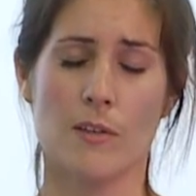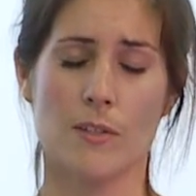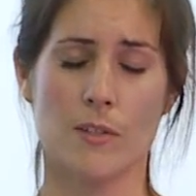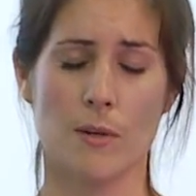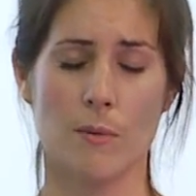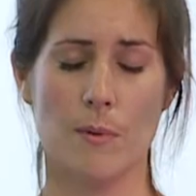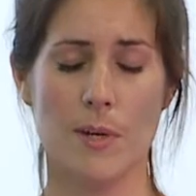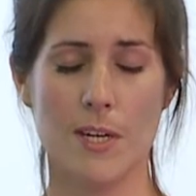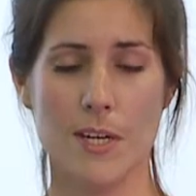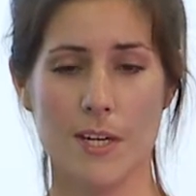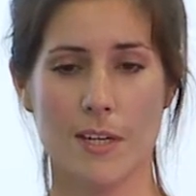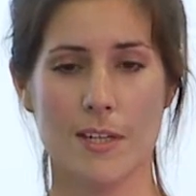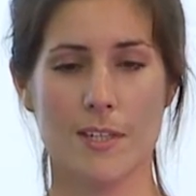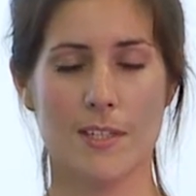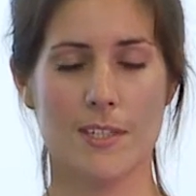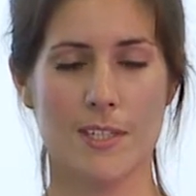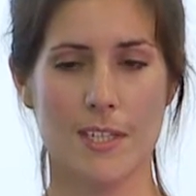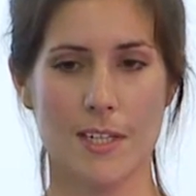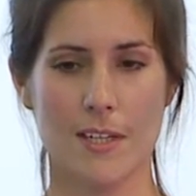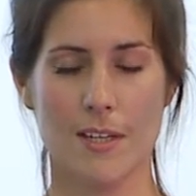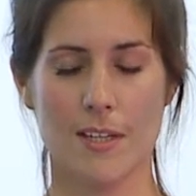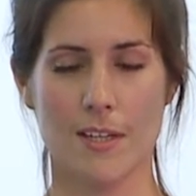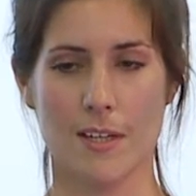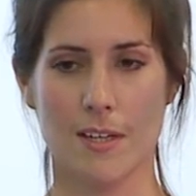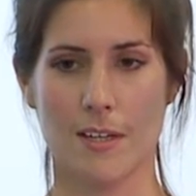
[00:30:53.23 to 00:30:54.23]
So when you
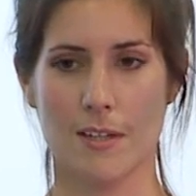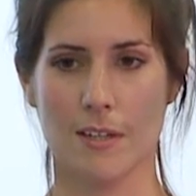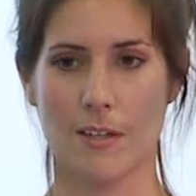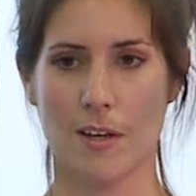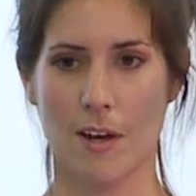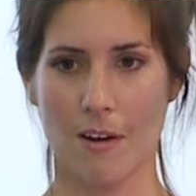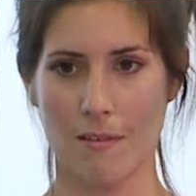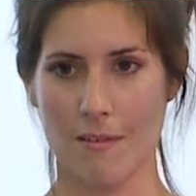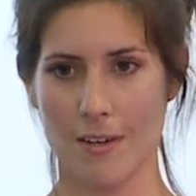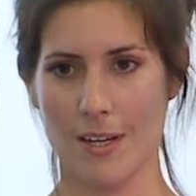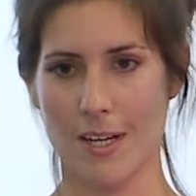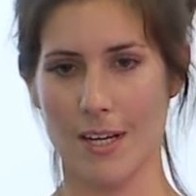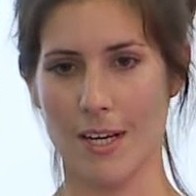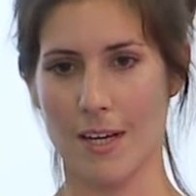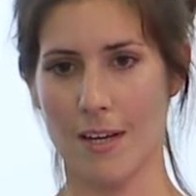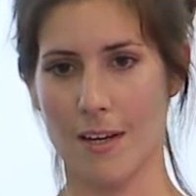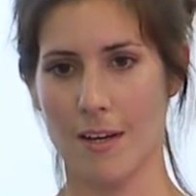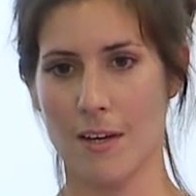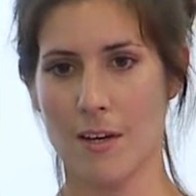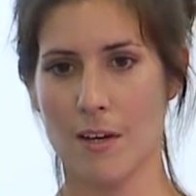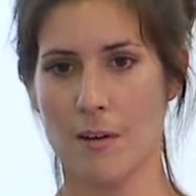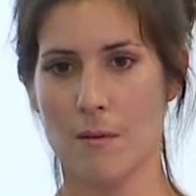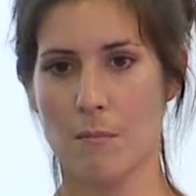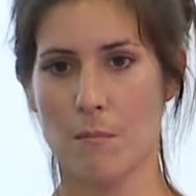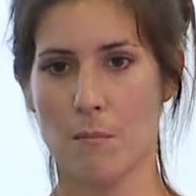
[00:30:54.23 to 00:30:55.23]
consider that
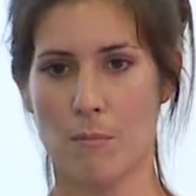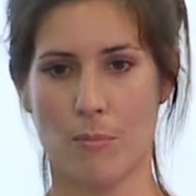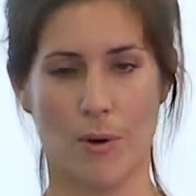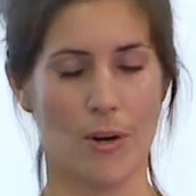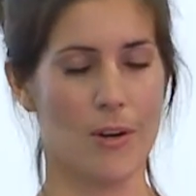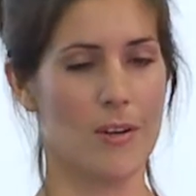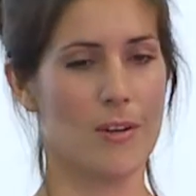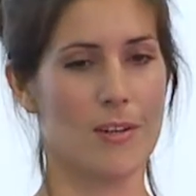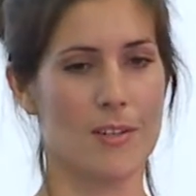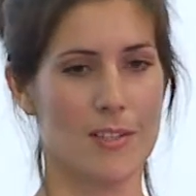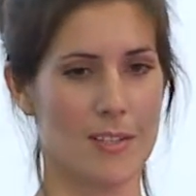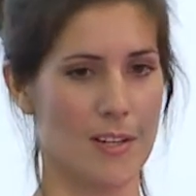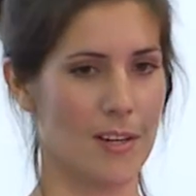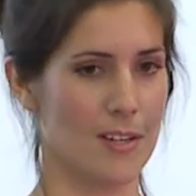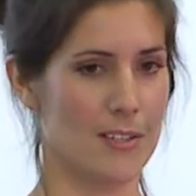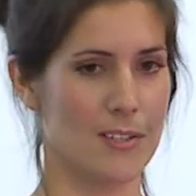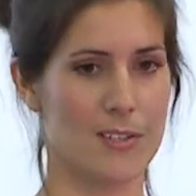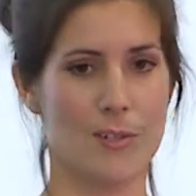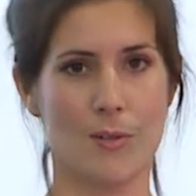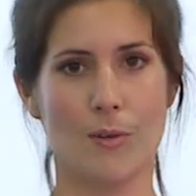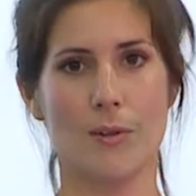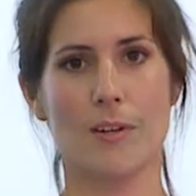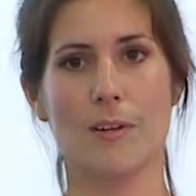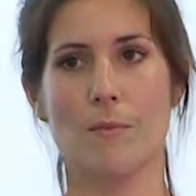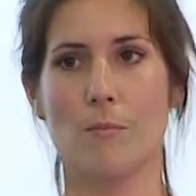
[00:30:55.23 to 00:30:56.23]
currently products are
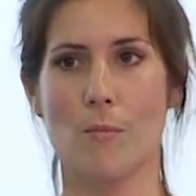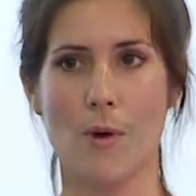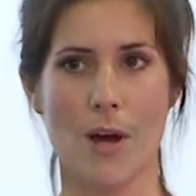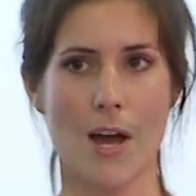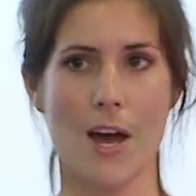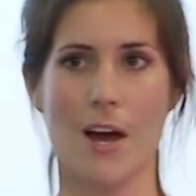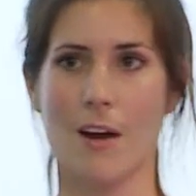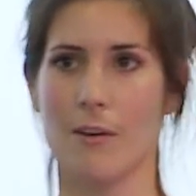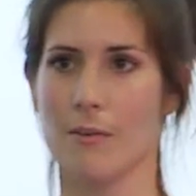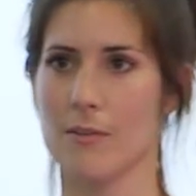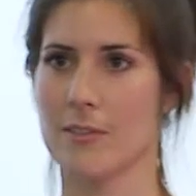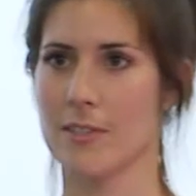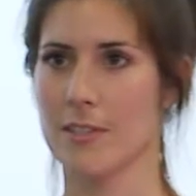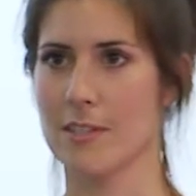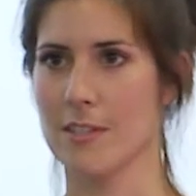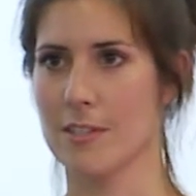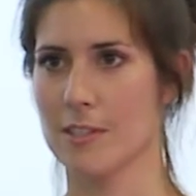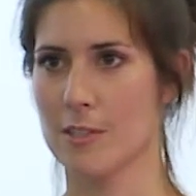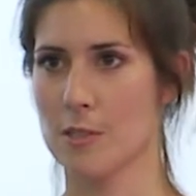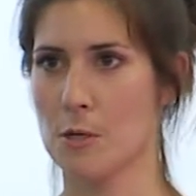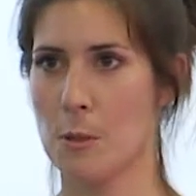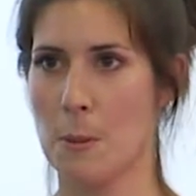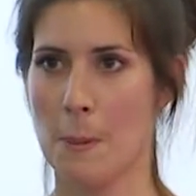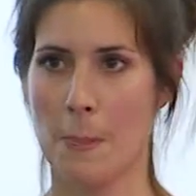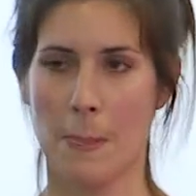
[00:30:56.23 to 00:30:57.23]
stored in
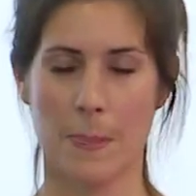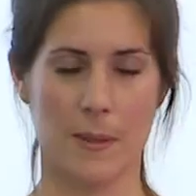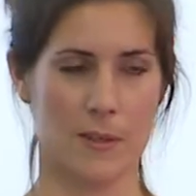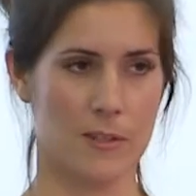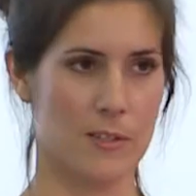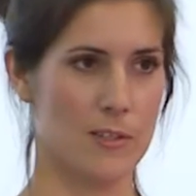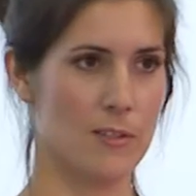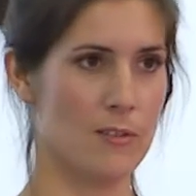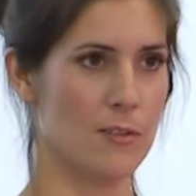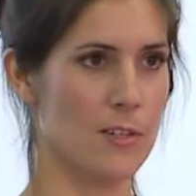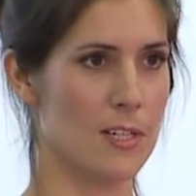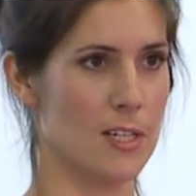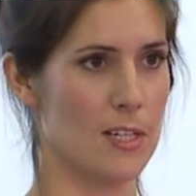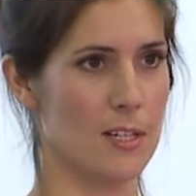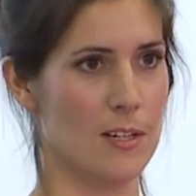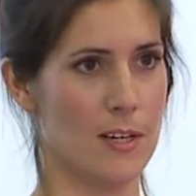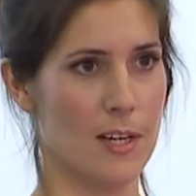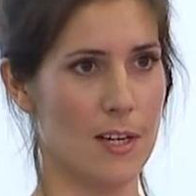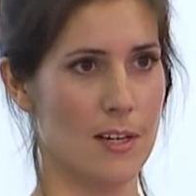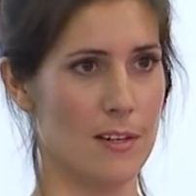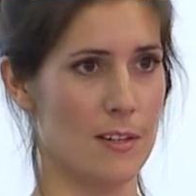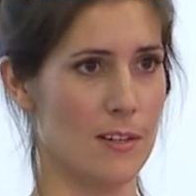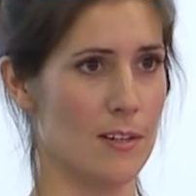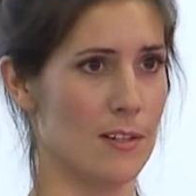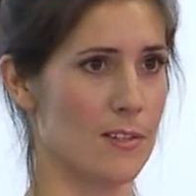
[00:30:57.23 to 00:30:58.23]
warehouses, they're stored
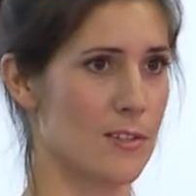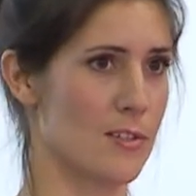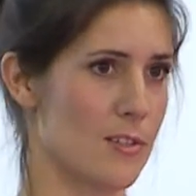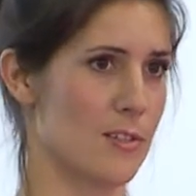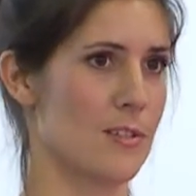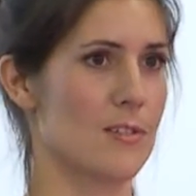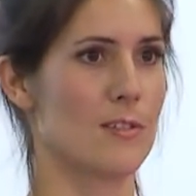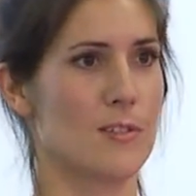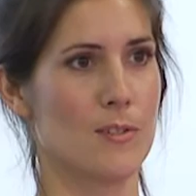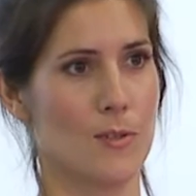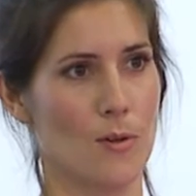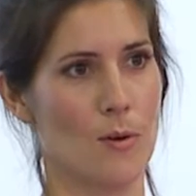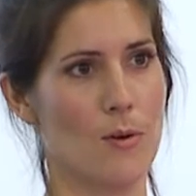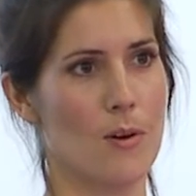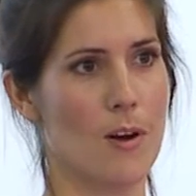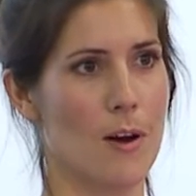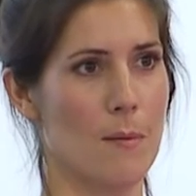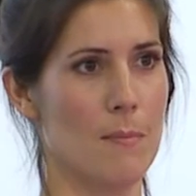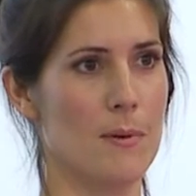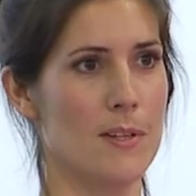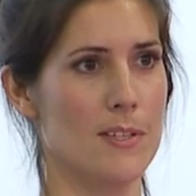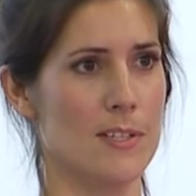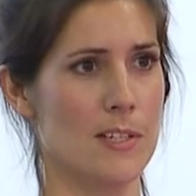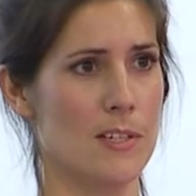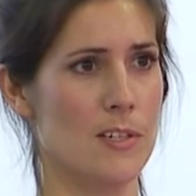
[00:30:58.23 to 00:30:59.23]
in the store
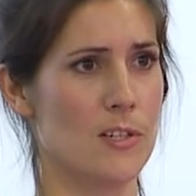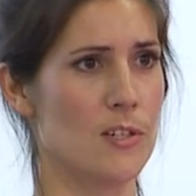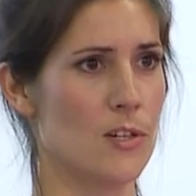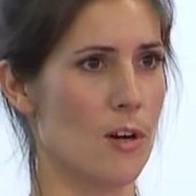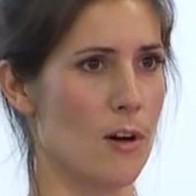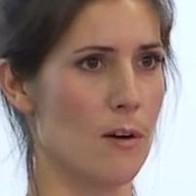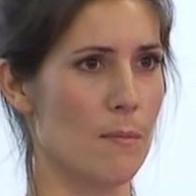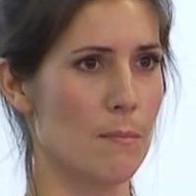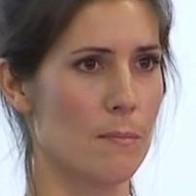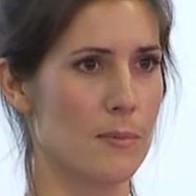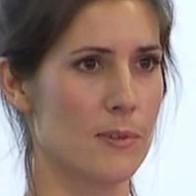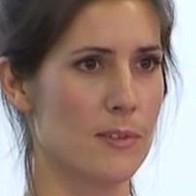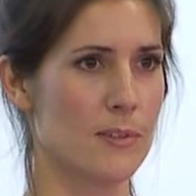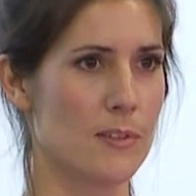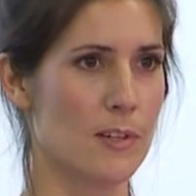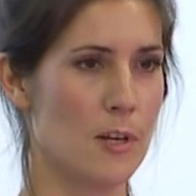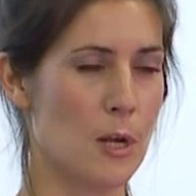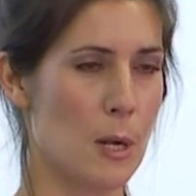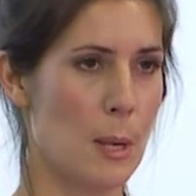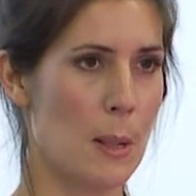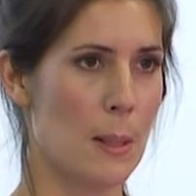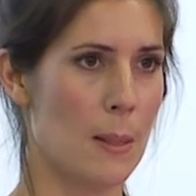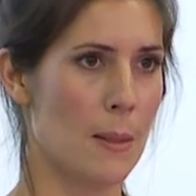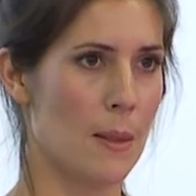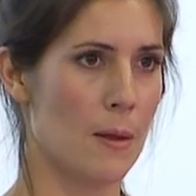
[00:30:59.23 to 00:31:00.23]
cupboards and shops,
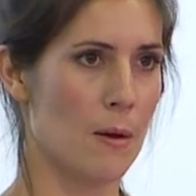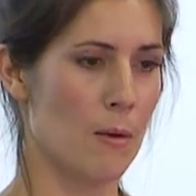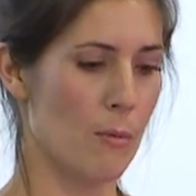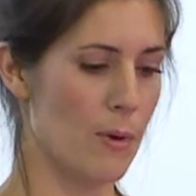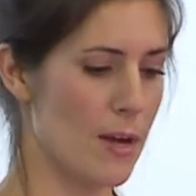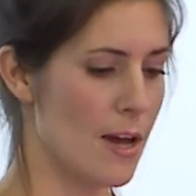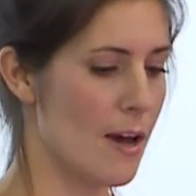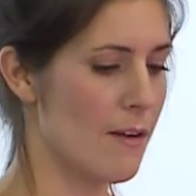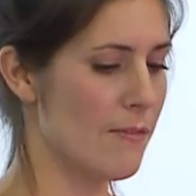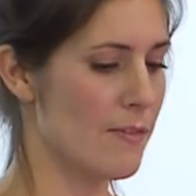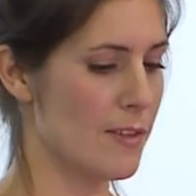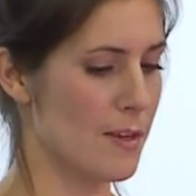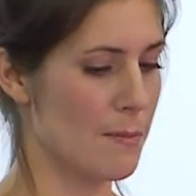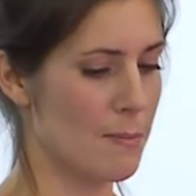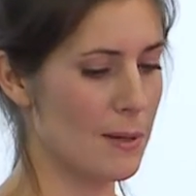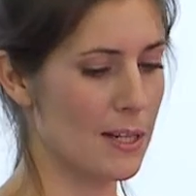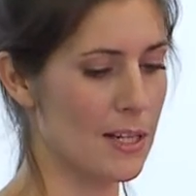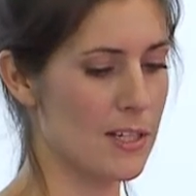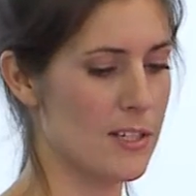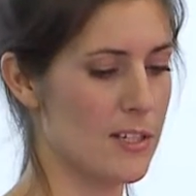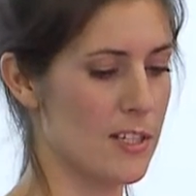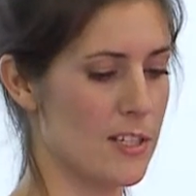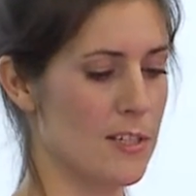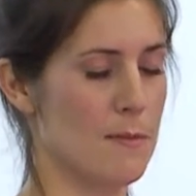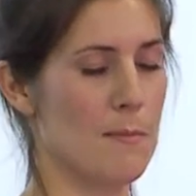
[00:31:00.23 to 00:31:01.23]
we have the
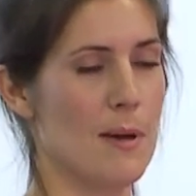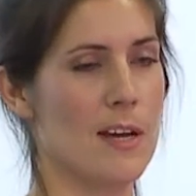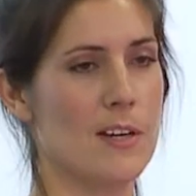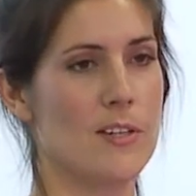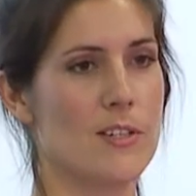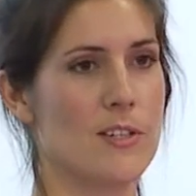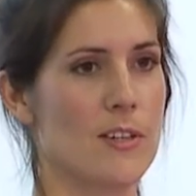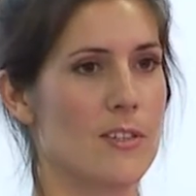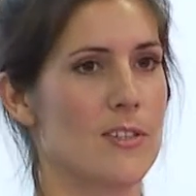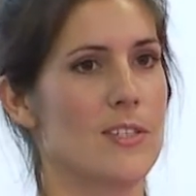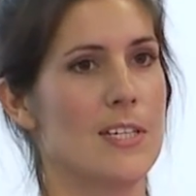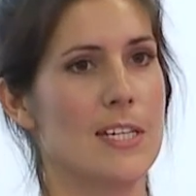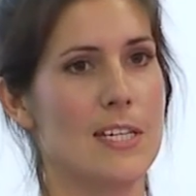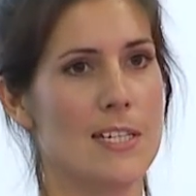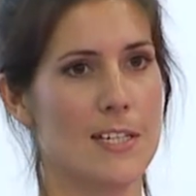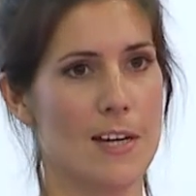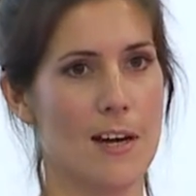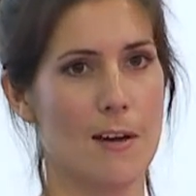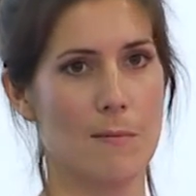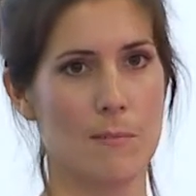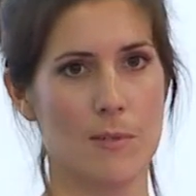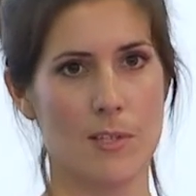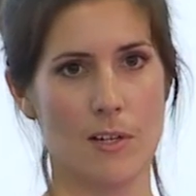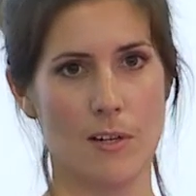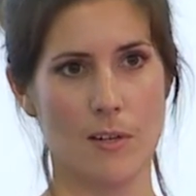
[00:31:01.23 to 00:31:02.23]
ability to make
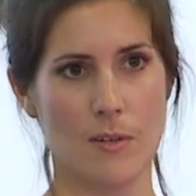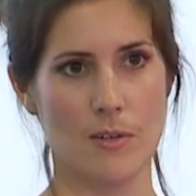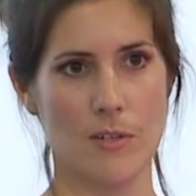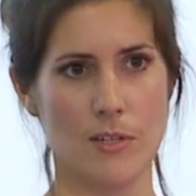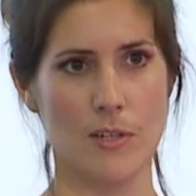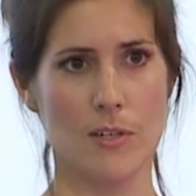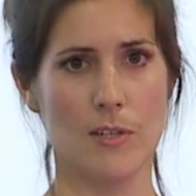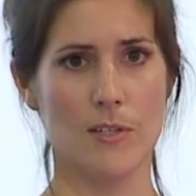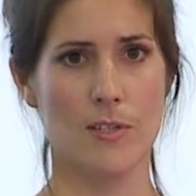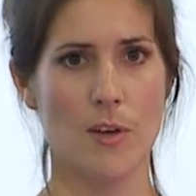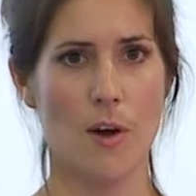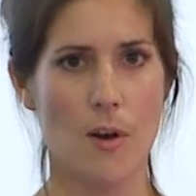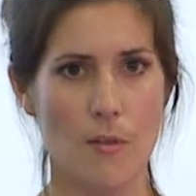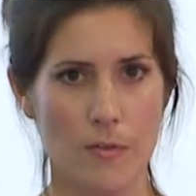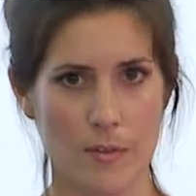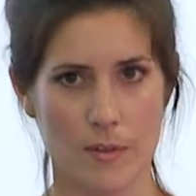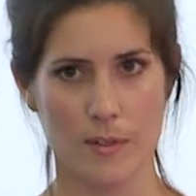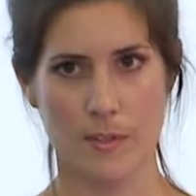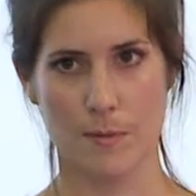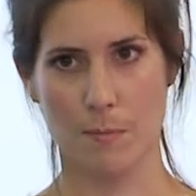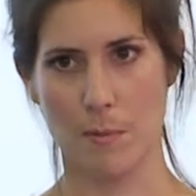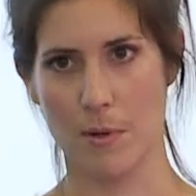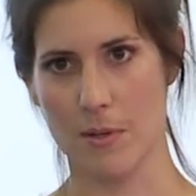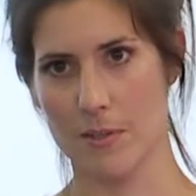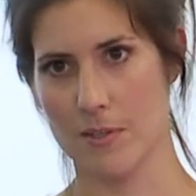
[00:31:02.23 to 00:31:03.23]
just-in-time solutions,
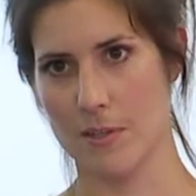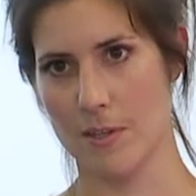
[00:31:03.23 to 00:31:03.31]
on-the-spot